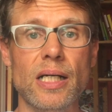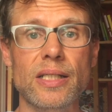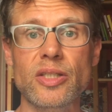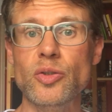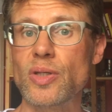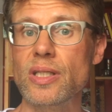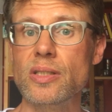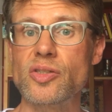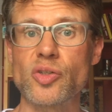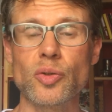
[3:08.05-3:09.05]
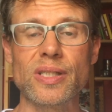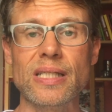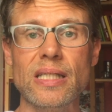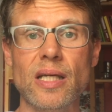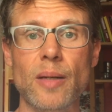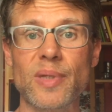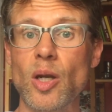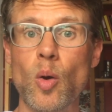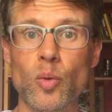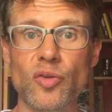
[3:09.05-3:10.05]
You can certainly get
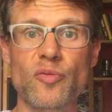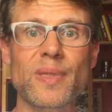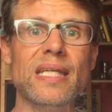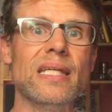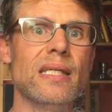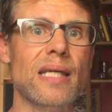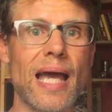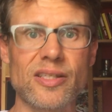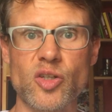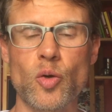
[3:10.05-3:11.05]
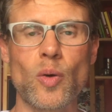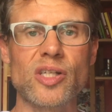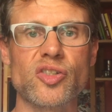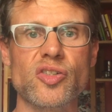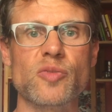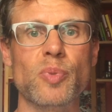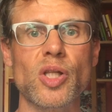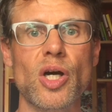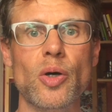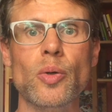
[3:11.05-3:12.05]
a hold of me, ask questions
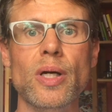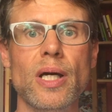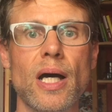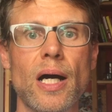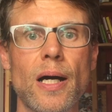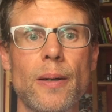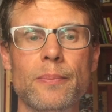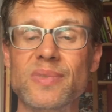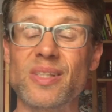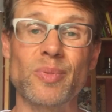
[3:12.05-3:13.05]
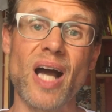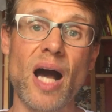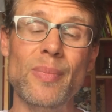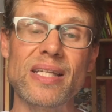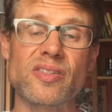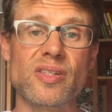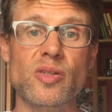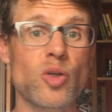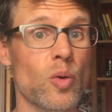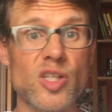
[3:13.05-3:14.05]
below, some comments
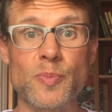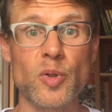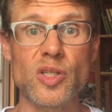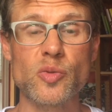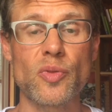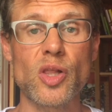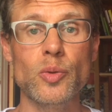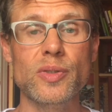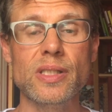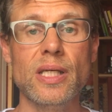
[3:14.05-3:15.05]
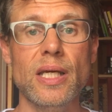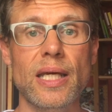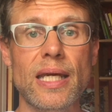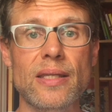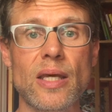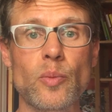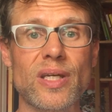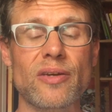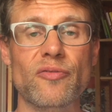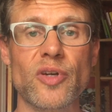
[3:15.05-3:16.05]
and your experience with gluten, and then we
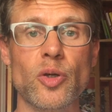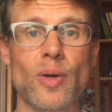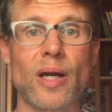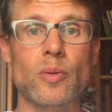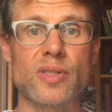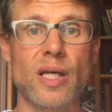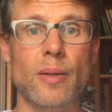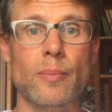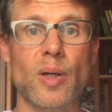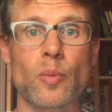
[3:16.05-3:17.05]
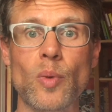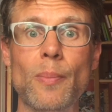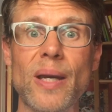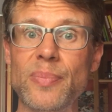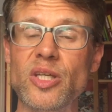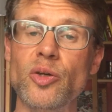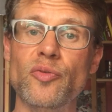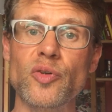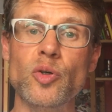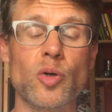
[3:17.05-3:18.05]
can figure out what might be good
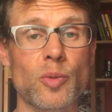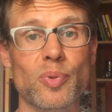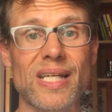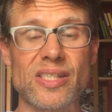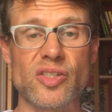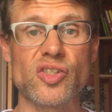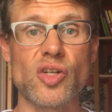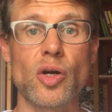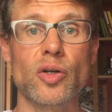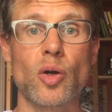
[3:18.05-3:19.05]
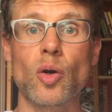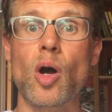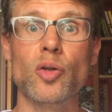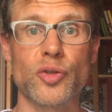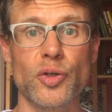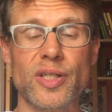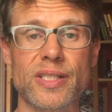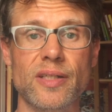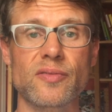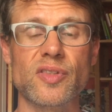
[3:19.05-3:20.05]
for you, a good place to start, or
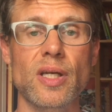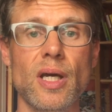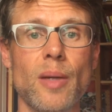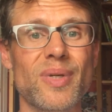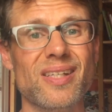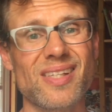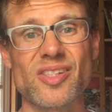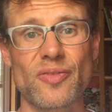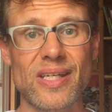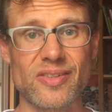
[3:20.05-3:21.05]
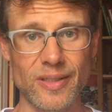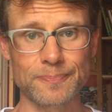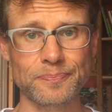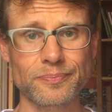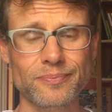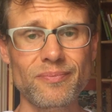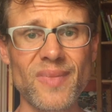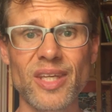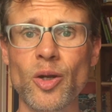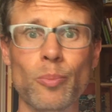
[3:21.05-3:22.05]
alternatives. Because let's face it,
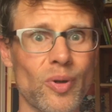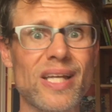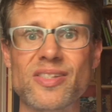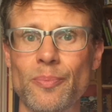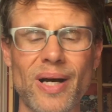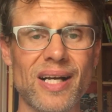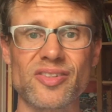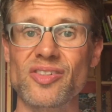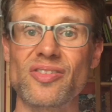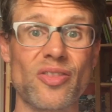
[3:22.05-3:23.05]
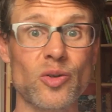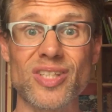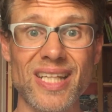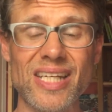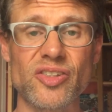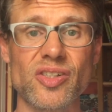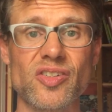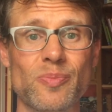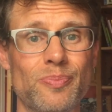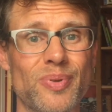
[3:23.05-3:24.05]
breads and pastas, they're
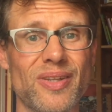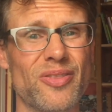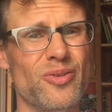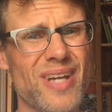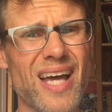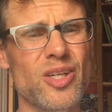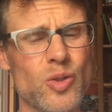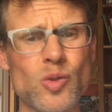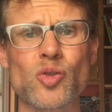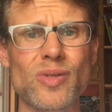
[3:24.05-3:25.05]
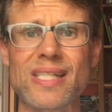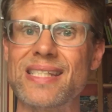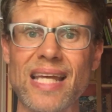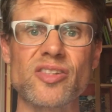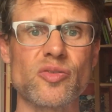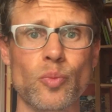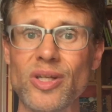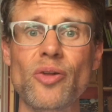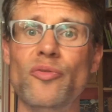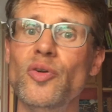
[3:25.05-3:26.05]
delicious, but they're not nutrient-dense
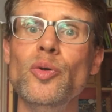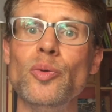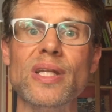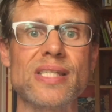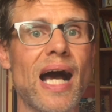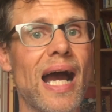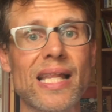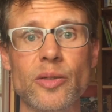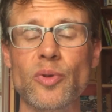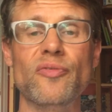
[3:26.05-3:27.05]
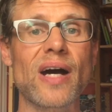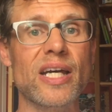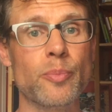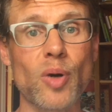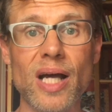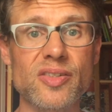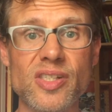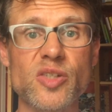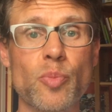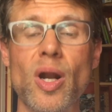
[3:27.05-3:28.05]
real food. It's a highly refined
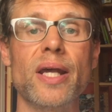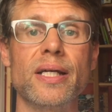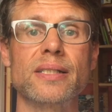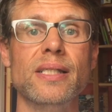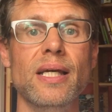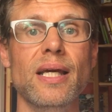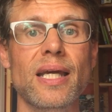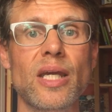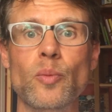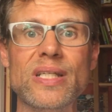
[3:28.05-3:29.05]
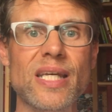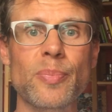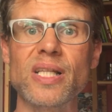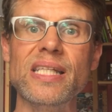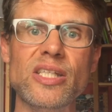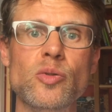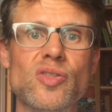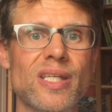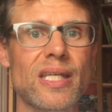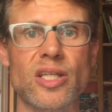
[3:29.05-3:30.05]
processed product, and we typically
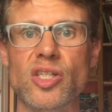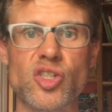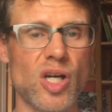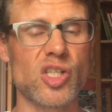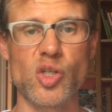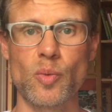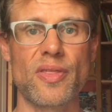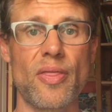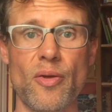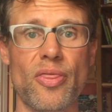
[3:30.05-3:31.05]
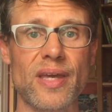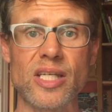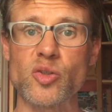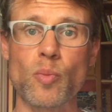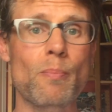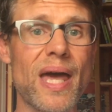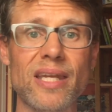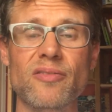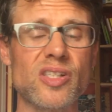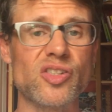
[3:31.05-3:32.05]
use it in conjunction with other things.
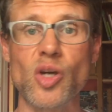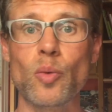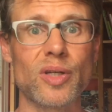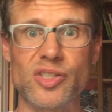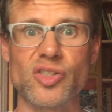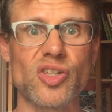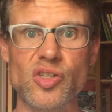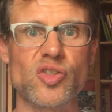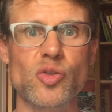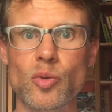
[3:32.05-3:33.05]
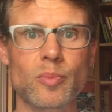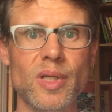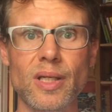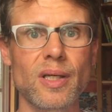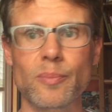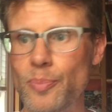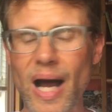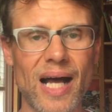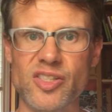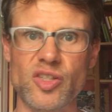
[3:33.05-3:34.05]
Many of us don't just consume
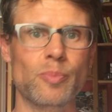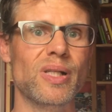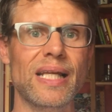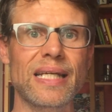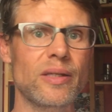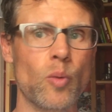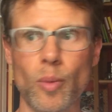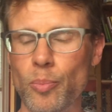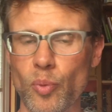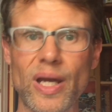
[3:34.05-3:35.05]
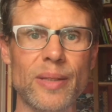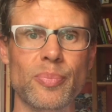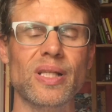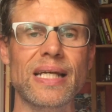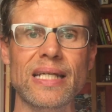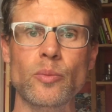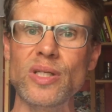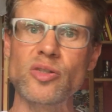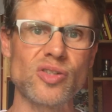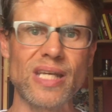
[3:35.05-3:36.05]
pasta plain or bread plain. We
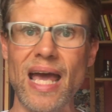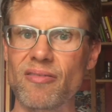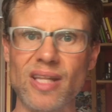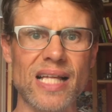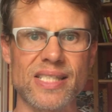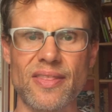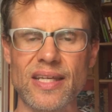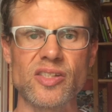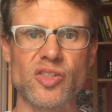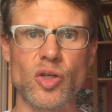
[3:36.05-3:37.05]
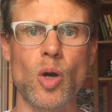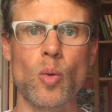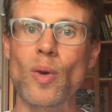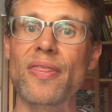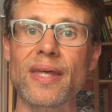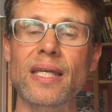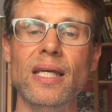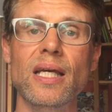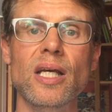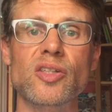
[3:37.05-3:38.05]
usually have lots of things to go with it.
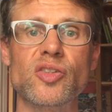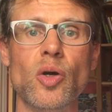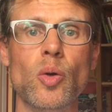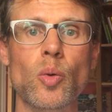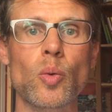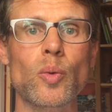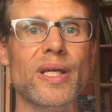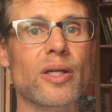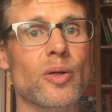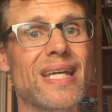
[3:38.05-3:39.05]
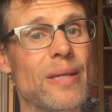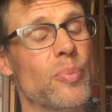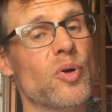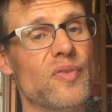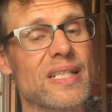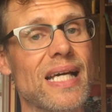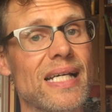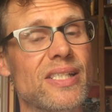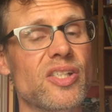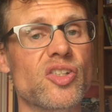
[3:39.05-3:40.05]
So here at Imperfect
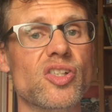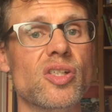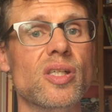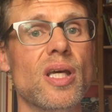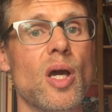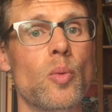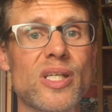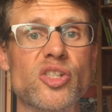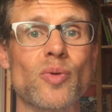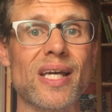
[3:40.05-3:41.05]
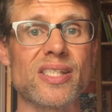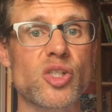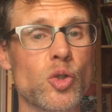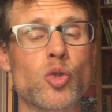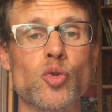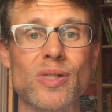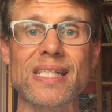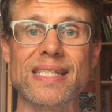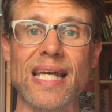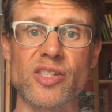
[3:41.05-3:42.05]
Dietitian, we stress
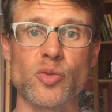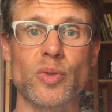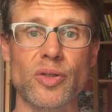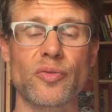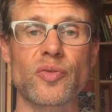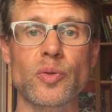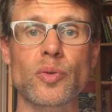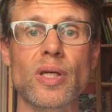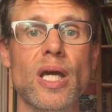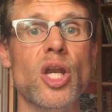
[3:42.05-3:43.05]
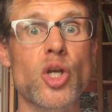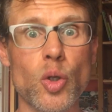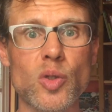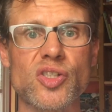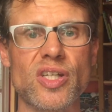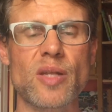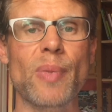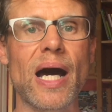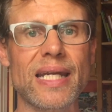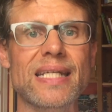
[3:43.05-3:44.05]
nutrient-dense real food, nourishing the
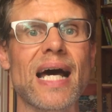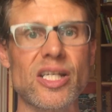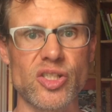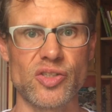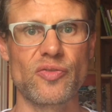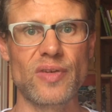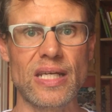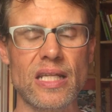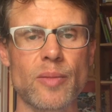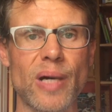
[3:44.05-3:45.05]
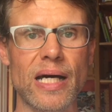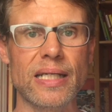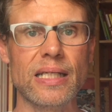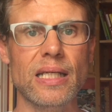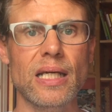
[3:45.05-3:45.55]
body, not just feeding the body.